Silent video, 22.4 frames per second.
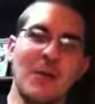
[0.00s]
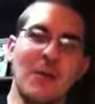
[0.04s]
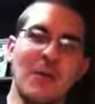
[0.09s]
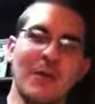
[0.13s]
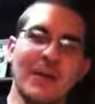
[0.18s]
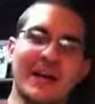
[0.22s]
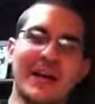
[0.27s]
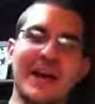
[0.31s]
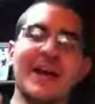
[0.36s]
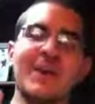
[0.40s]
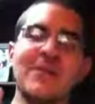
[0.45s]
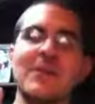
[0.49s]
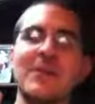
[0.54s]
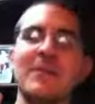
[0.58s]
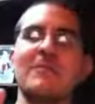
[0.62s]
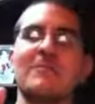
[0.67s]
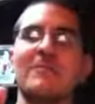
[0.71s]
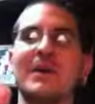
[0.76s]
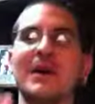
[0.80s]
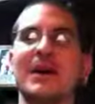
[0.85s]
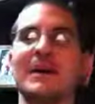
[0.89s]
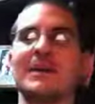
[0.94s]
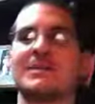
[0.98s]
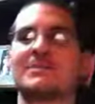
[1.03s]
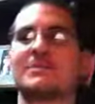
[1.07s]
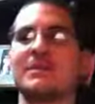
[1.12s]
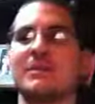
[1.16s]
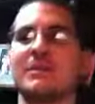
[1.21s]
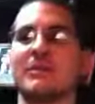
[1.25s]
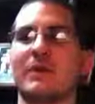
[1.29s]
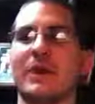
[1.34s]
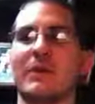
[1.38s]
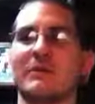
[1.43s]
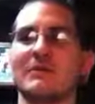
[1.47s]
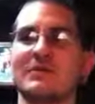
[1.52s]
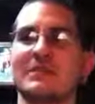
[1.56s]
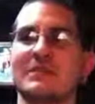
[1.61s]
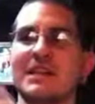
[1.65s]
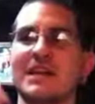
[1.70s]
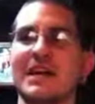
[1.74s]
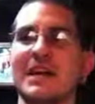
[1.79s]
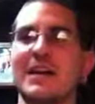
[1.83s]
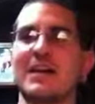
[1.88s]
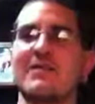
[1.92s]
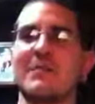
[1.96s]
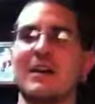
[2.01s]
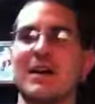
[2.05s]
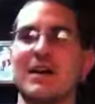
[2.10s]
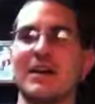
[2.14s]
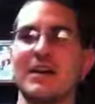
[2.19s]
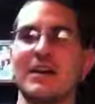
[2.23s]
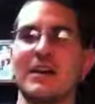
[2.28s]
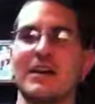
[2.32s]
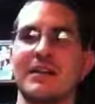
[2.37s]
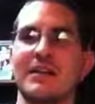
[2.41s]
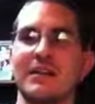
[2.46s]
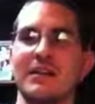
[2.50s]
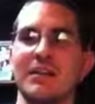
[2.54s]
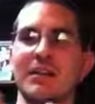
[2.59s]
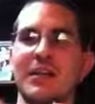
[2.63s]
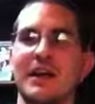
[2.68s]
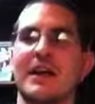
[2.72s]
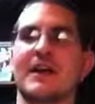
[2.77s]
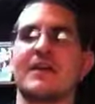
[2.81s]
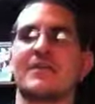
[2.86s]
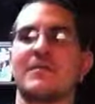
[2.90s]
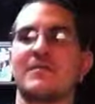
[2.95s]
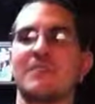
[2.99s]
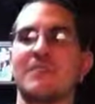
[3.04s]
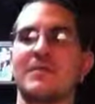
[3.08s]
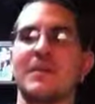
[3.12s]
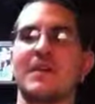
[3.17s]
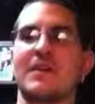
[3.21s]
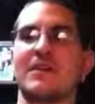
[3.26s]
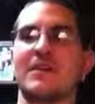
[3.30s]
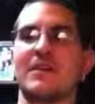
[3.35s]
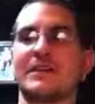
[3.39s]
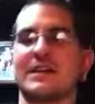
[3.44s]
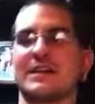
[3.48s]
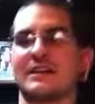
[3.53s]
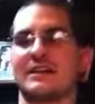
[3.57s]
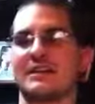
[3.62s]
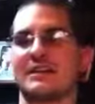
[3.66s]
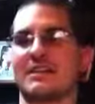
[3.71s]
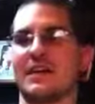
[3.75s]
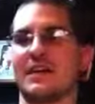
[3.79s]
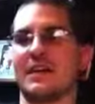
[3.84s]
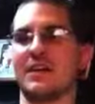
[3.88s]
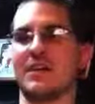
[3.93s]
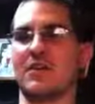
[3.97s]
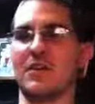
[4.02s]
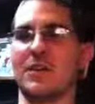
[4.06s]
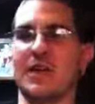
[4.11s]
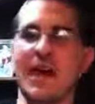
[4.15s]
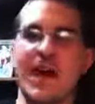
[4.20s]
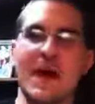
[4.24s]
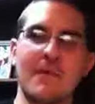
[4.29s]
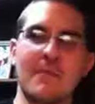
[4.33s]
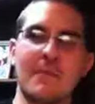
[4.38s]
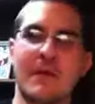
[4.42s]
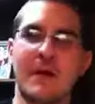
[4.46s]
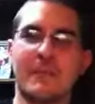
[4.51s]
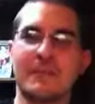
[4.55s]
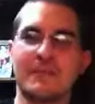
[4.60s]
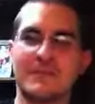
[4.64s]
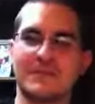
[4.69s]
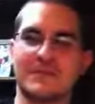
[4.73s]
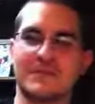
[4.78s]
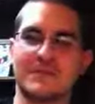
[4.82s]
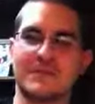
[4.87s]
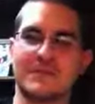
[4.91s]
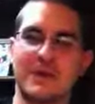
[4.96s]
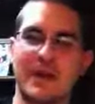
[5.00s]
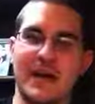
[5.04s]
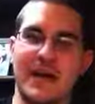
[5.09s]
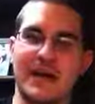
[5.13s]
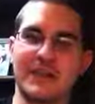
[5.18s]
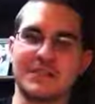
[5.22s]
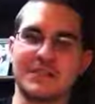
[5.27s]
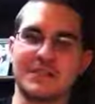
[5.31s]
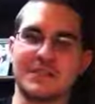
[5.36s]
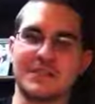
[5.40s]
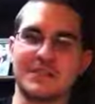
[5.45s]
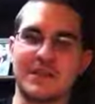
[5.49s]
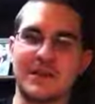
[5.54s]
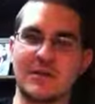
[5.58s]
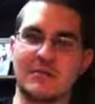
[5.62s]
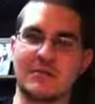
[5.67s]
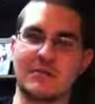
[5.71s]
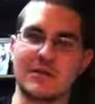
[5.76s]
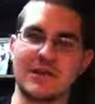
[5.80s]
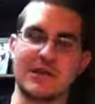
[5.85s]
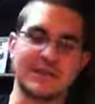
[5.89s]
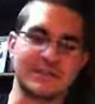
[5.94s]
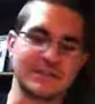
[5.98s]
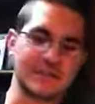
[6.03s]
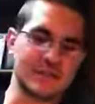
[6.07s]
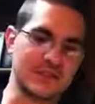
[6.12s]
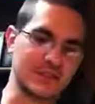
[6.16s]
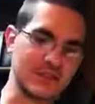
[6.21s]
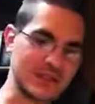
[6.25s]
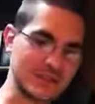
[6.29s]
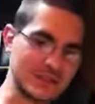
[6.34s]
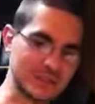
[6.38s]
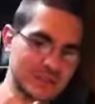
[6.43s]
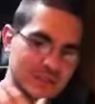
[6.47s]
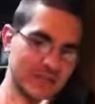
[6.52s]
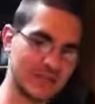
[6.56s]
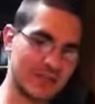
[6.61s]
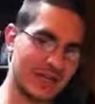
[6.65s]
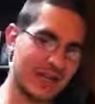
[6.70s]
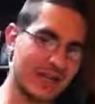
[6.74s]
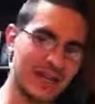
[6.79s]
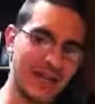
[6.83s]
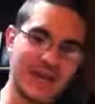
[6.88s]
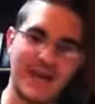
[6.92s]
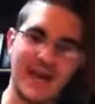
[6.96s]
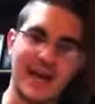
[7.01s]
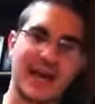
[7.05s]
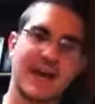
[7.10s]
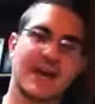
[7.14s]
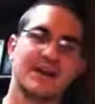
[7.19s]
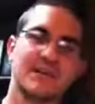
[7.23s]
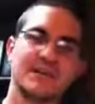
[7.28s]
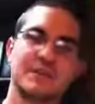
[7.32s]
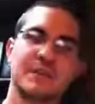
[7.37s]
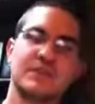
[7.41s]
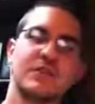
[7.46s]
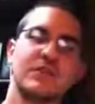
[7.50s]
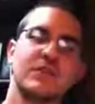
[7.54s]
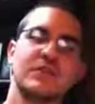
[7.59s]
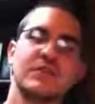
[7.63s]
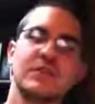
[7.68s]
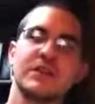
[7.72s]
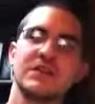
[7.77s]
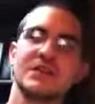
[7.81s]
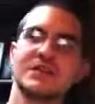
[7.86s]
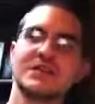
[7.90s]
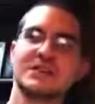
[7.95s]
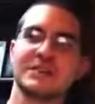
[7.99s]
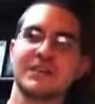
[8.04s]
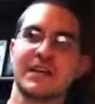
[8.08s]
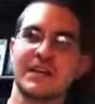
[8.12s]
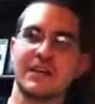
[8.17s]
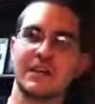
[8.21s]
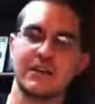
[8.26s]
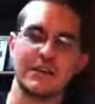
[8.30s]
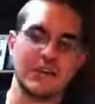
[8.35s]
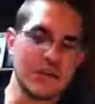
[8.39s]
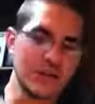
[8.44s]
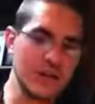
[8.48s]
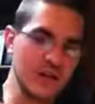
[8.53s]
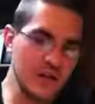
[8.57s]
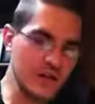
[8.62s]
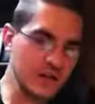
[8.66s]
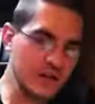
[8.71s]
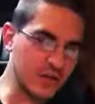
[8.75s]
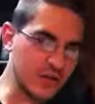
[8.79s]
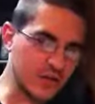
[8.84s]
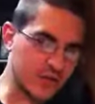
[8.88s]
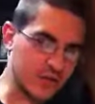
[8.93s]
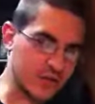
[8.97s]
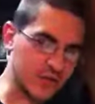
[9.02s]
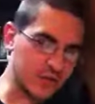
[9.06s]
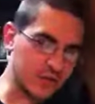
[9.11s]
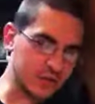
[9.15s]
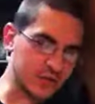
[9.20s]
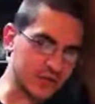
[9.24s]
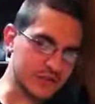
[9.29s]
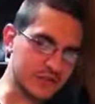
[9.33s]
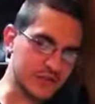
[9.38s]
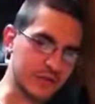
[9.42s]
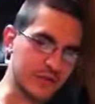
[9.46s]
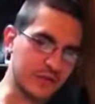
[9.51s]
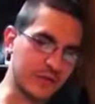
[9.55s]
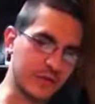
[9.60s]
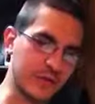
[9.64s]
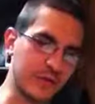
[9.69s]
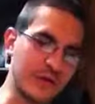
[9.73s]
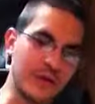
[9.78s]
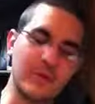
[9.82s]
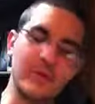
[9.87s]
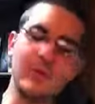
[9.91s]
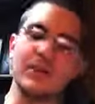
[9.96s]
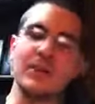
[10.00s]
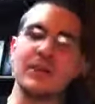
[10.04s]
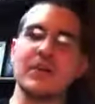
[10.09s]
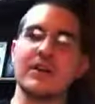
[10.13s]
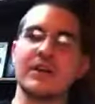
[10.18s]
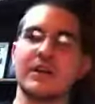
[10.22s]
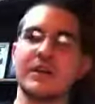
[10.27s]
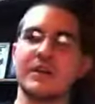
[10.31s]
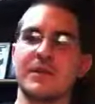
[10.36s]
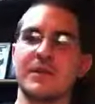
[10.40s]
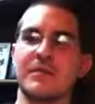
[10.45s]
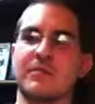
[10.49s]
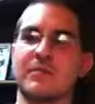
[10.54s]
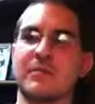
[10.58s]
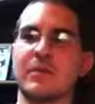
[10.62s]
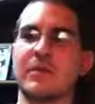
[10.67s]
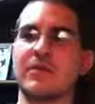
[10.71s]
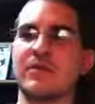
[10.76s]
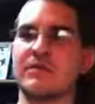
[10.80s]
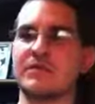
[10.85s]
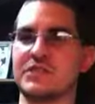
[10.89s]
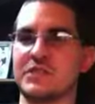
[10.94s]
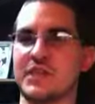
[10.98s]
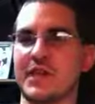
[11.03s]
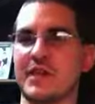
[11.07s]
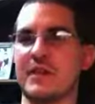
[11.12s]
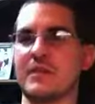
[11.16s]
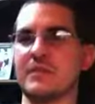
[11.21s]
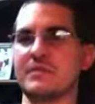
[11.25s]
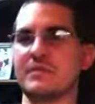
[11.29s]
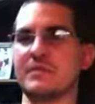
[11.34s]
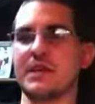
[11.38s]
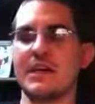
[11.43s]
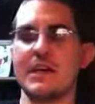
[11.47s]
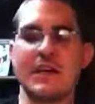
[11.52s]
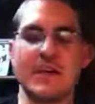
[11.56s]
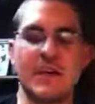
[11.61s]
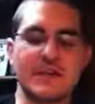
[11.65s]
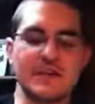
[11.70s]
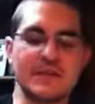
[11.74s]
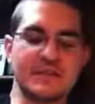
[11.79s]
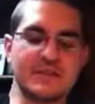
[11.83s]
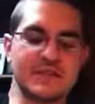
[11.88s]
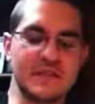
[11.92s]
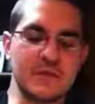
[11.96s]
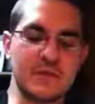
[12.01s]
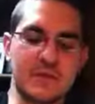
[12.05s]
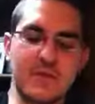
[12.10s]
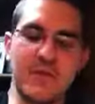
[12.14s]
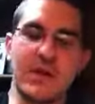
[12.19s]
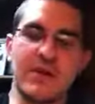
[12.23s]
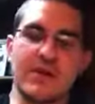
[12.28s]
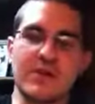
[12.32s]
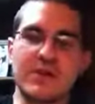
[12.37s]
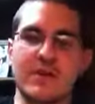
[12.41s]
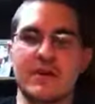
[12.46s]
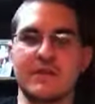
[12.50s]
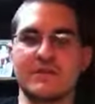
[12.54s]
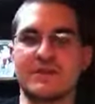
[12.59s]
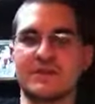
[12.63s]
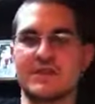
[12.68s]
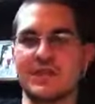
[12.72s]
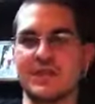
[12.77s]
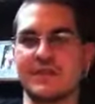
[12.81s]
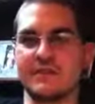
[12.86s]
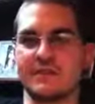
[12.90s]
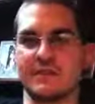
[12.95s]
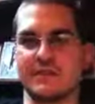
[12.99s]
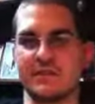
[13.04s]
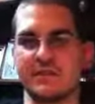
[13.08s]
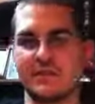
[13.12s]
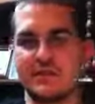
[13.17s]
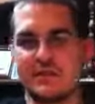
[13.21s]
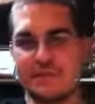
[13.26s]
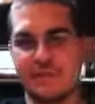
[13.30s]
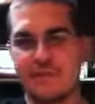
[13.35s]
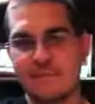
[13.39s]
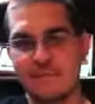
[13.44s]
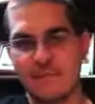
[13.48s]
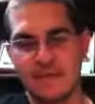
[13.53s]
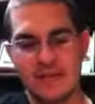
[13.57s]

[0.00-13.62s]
Well, it kind of reminds me of when I was thinking about looking at the mirror yesterday. You know, God brought me to this passage a couple days ago, and I've just been kind of hashing over it, just kind of looking over it and so forth. And I will look in the book of James. This is the brother of Jesus.